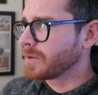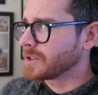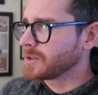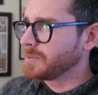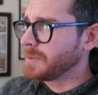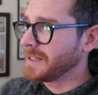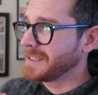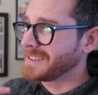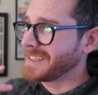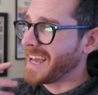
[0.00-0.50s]

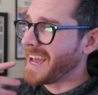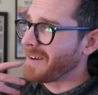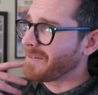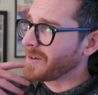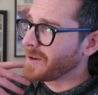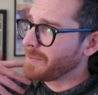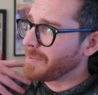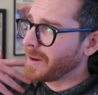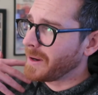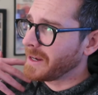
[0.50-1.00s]
which means
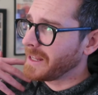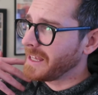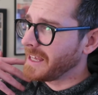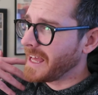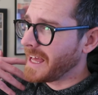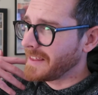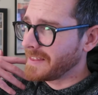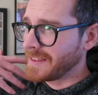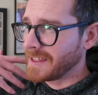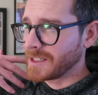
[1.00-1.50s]

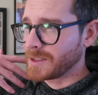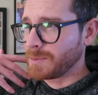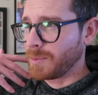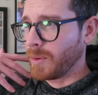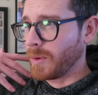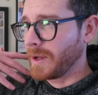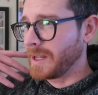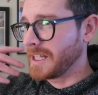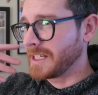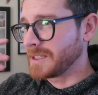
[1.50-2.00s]
everybody at this
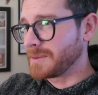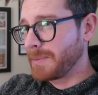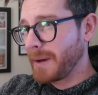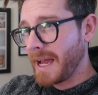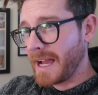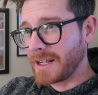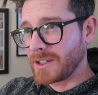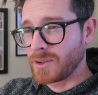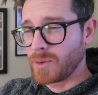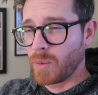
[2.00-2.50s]
point is
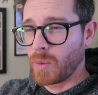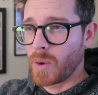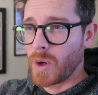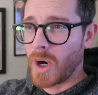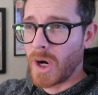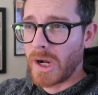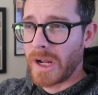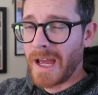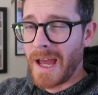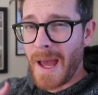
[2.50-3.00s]
back to
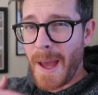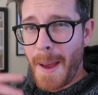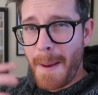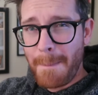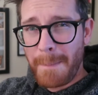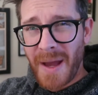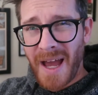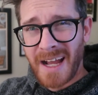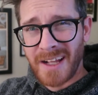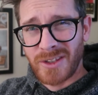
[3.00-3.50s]
work,
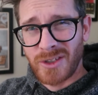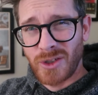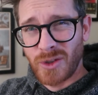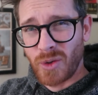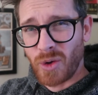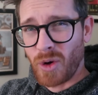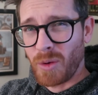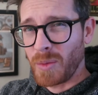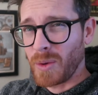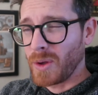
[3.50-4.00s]
back to
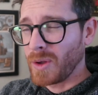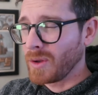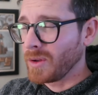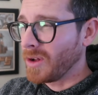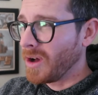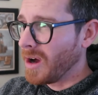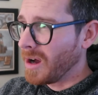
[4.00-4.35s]
normal.